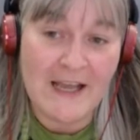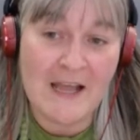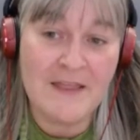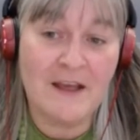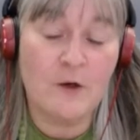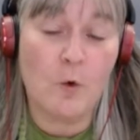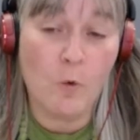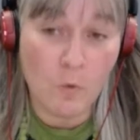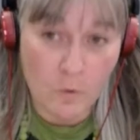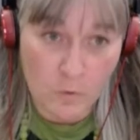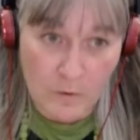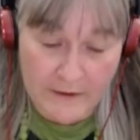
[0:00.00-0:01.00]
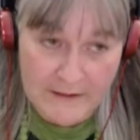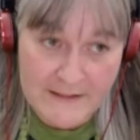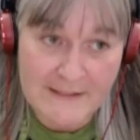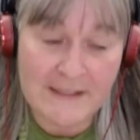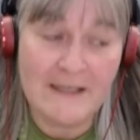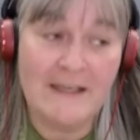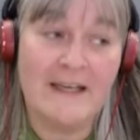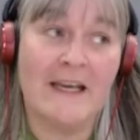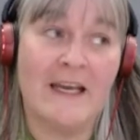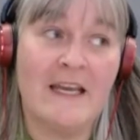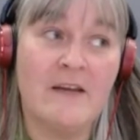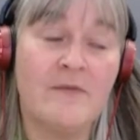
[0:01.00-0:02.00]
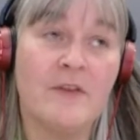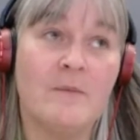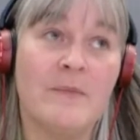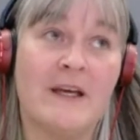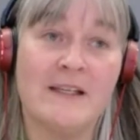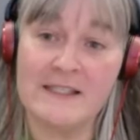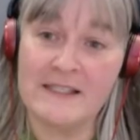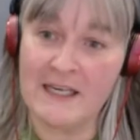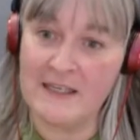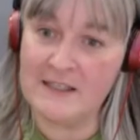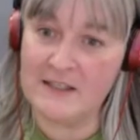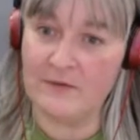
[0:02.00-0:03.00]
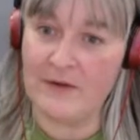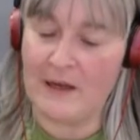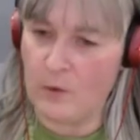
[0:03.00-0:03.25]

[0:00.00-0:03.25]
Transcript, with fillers: And that always gave them that sense of,